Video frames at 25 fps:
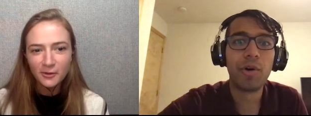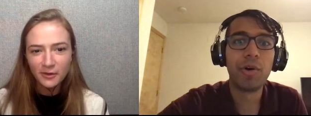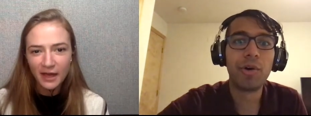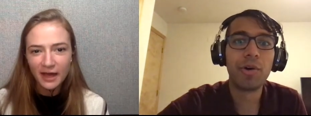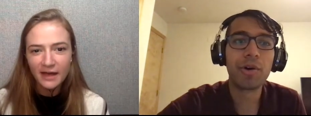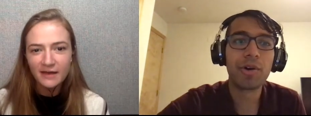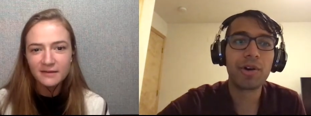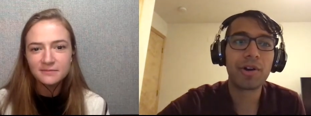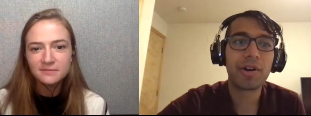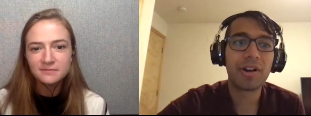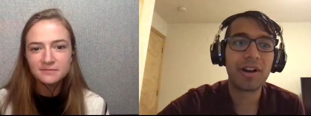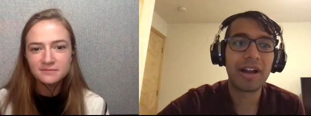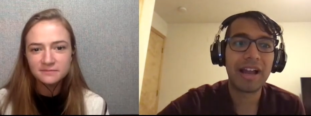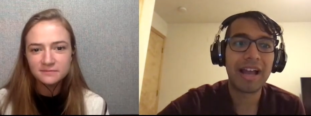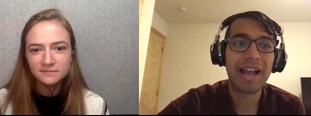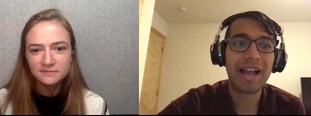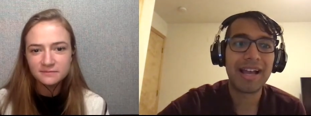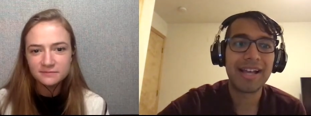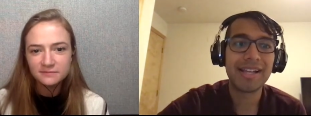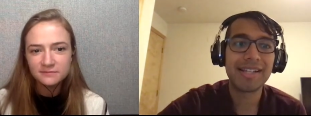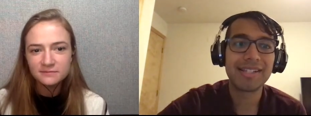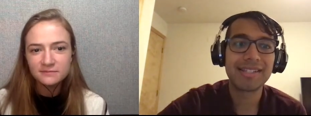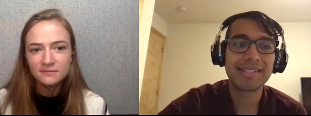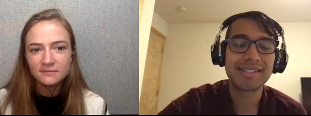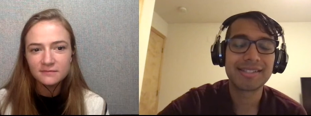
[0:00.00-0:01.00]
Speaker 1: or
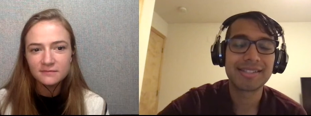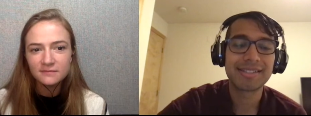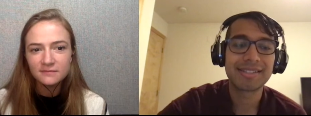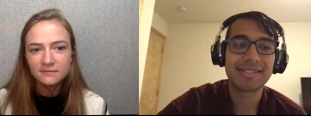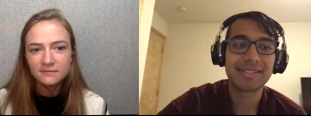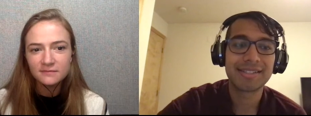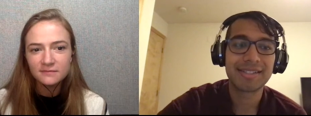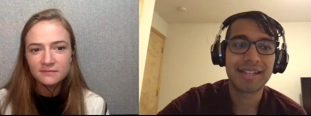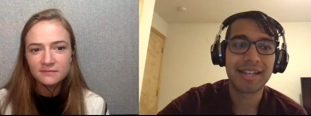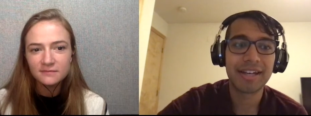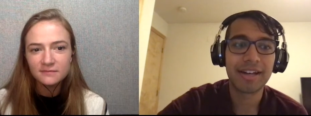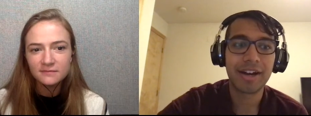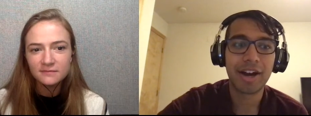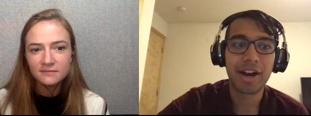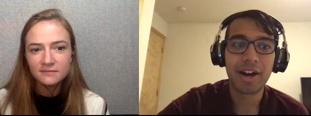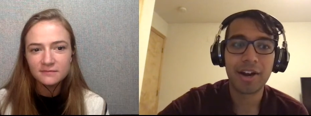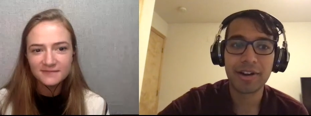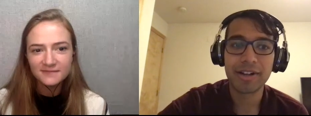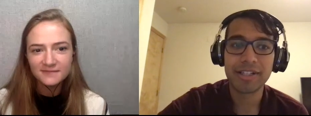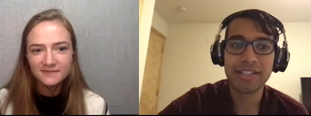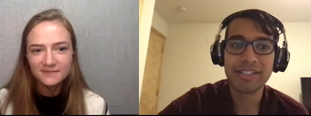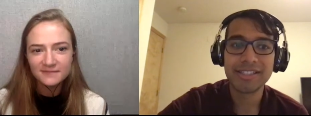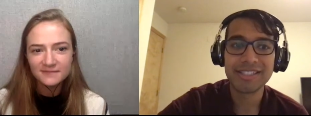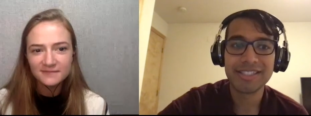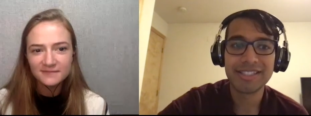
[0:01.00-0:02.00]
as an R
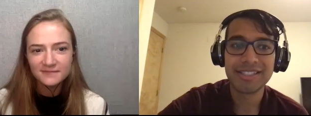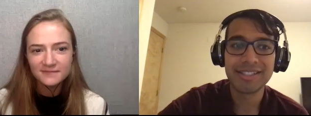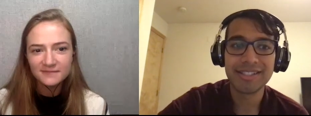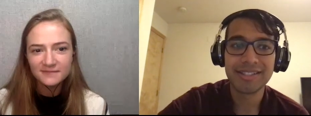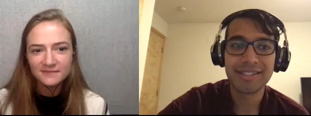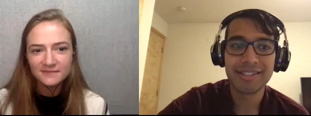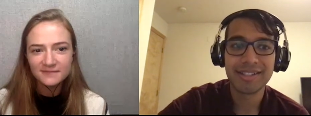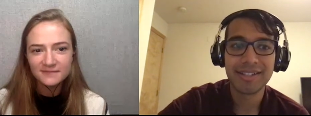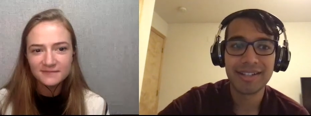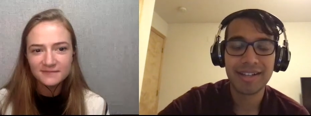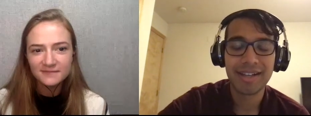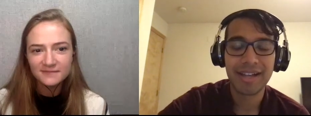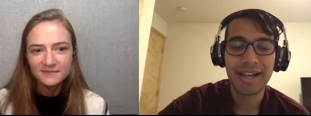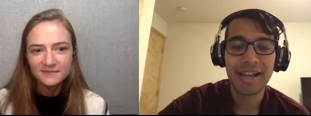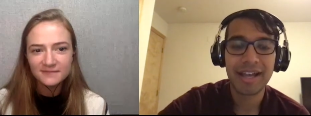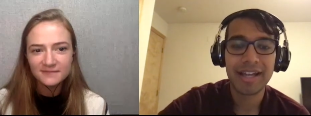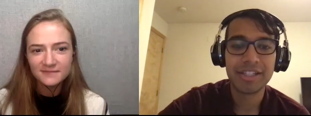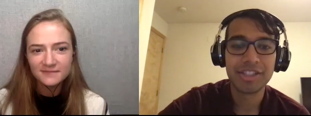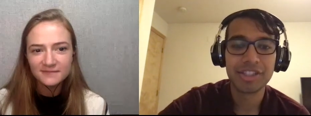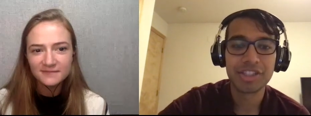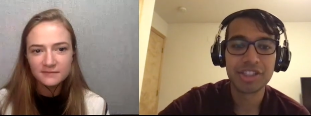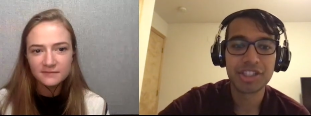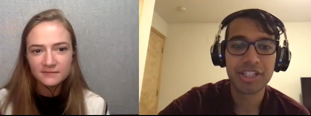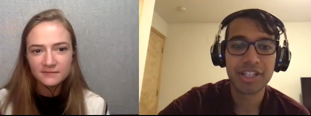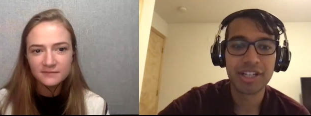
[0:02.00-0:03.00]
and D
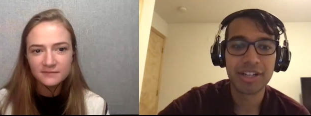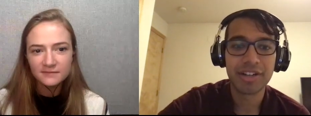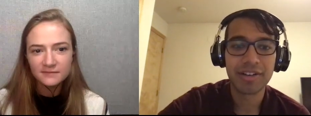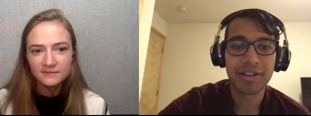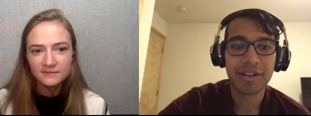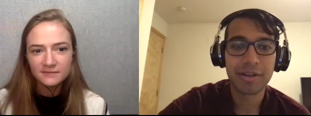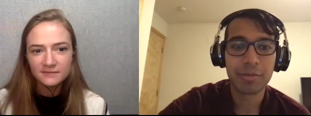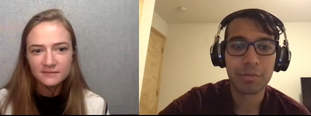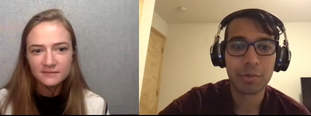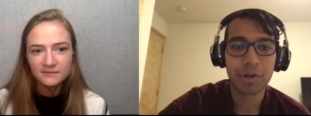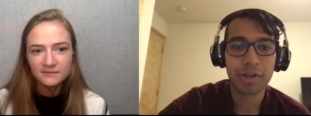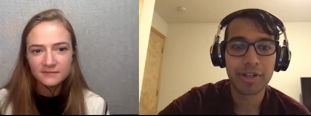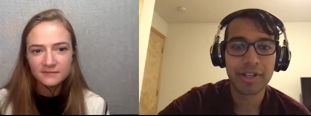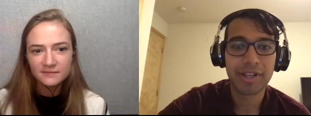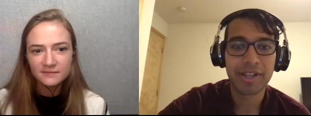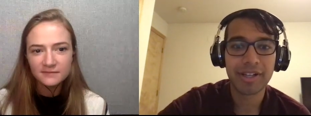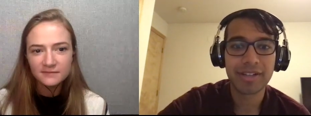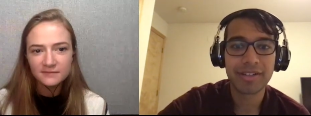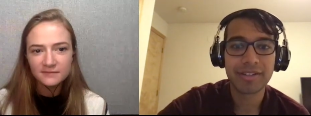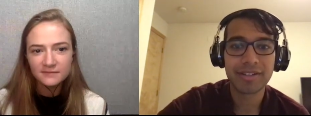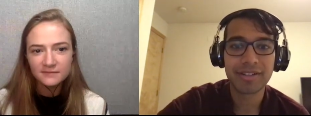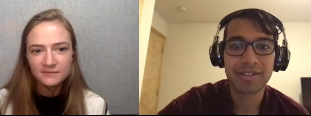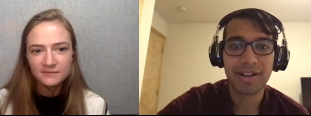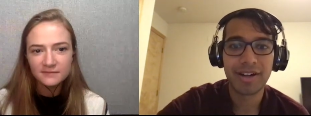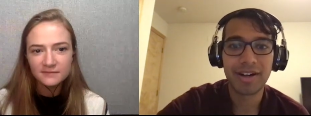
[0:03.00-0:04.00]
engineer and
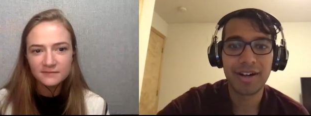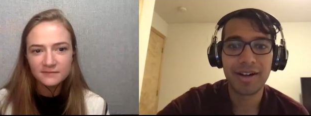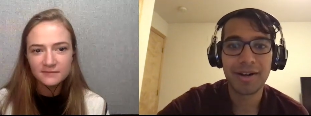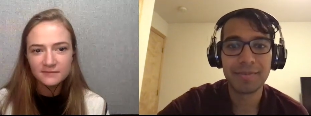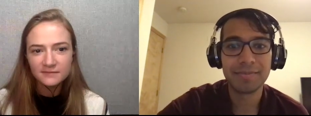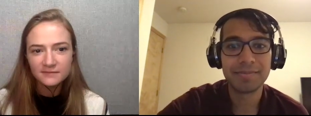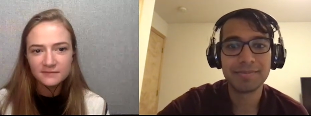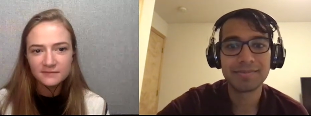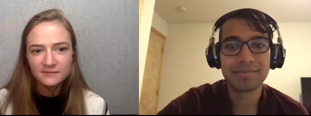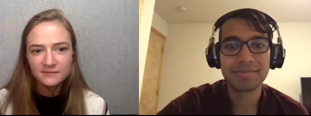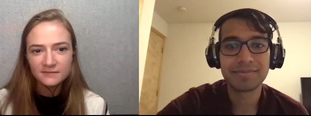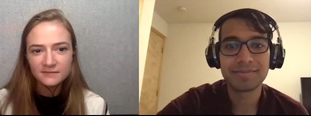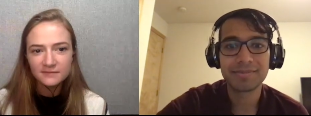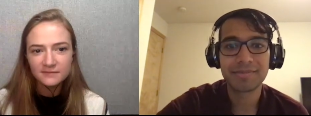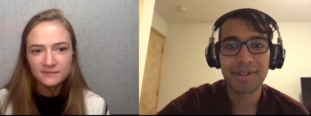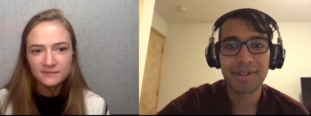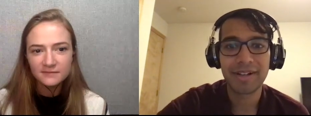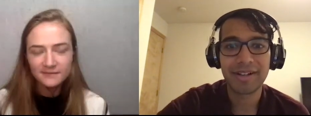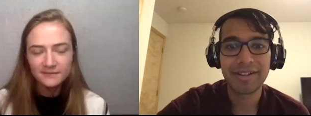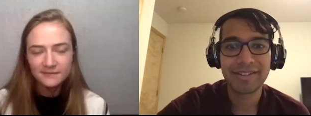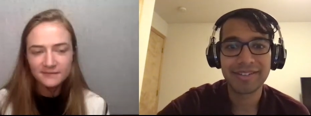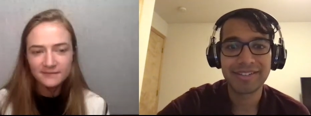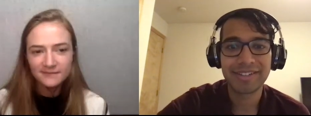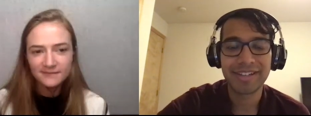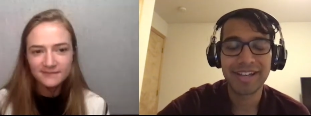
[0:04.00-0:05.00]
working, um,
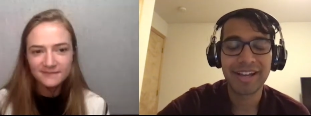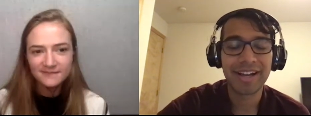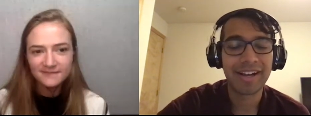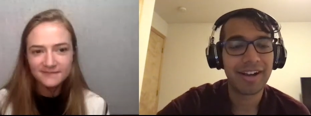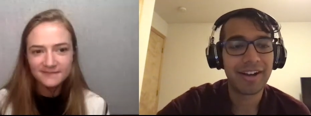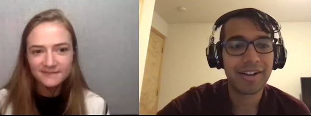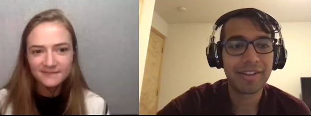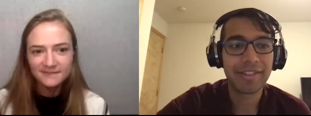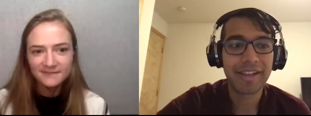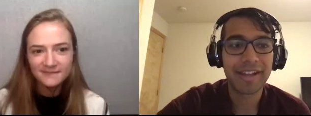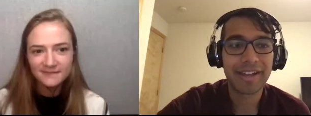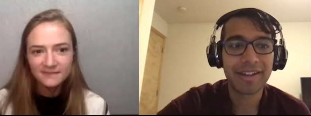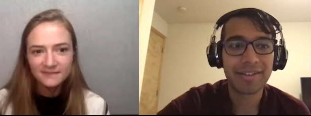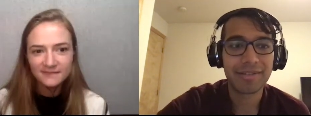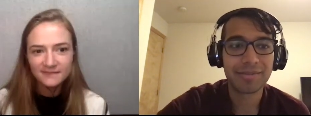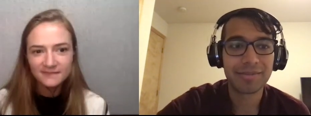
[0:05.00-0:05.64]
yeah, on that